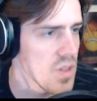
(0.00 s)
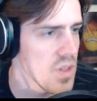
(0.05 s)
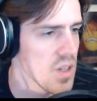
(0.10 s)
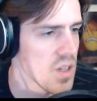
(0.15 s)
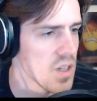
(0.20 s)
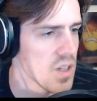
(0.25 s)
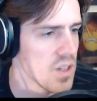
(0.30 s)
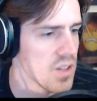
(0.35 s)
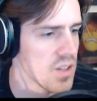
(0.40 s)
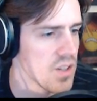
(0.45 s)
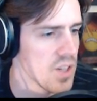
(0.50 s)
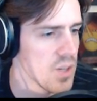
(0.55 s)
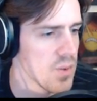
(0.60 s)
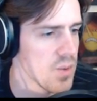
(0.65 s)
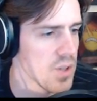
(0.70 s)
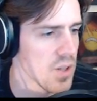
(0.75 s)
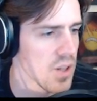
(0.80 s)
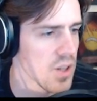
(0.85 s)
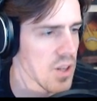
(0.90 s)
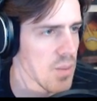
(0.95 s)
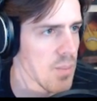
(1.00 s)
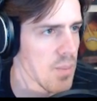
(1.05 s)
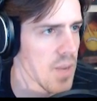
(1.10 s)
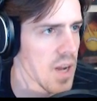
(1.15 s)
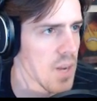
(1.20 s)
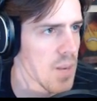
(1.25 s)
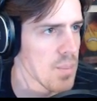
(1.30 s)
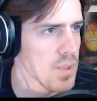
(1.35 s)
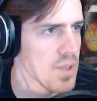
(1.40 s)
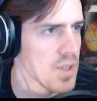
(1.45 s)
Continuing looking at the
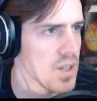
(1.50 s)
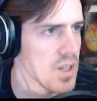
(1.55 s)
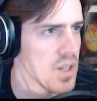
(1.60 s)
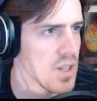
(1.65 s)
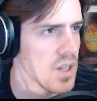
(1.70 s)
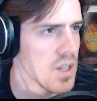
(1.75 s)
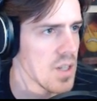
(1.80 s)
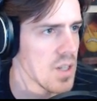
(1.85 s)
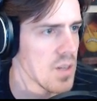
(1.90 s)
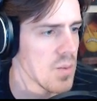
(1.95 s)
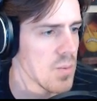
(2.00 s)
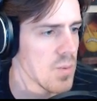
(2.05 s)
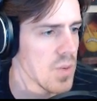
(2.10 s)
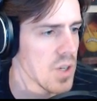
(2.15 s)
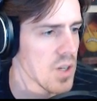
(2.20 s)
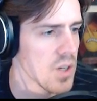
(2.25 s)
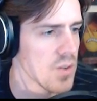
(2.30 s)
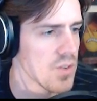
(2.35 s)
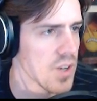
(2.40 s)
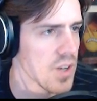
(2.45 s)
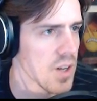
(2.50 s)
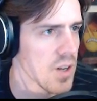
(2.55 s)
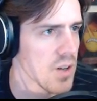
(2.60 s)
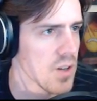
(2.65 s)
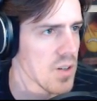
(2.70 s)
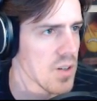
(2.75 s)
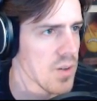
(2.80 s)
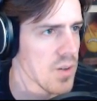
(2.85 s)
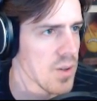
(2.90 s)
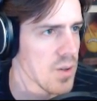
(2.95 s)
map. We can go down.
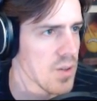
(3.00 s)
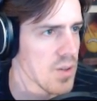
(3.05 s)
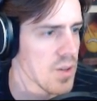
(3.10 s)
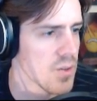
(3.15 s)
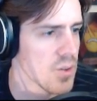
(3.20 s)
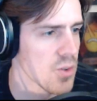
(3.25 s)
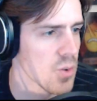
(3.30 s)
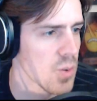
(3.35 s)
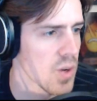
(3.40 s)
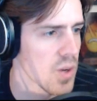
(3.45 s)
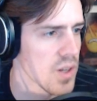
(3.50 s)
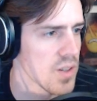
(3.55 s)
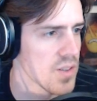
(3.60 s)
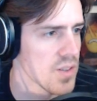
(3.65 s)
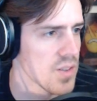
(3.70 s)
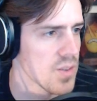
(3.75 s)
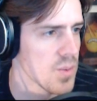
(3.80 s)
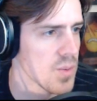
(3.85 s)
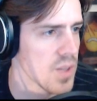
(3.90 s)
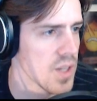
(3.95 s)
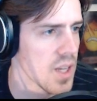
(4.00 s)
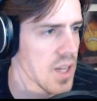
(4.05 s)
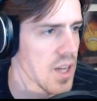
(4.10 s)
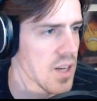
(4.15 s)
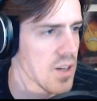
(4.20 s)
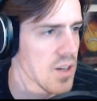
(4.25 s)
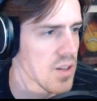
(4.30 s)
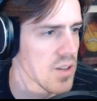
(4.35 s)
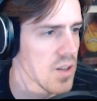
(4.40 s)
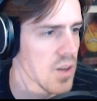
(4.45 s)
We can go down twice. We
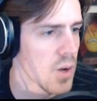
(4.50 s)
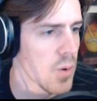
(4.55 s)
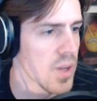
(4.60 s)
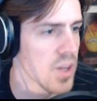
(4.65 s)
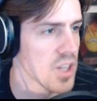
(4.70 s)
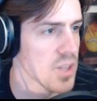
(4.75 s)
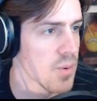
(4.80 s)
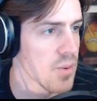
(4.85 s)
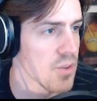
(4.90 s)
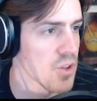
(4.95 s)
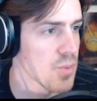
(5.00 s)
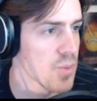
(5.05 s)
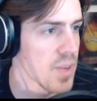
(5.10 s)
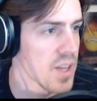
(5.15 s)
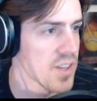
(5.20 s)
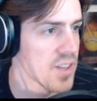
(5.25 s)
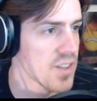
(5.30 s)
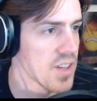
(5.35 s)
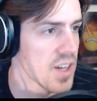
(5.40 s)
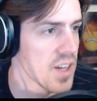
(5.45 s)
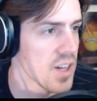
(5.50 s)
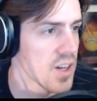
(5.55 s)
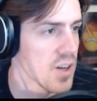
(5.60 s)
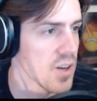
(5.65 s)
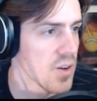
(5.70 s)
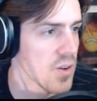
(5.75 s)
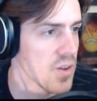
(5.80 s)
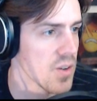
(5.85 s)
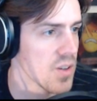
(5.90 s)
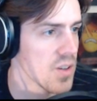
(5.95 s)
cannot... oh, we can jump over the spikes now!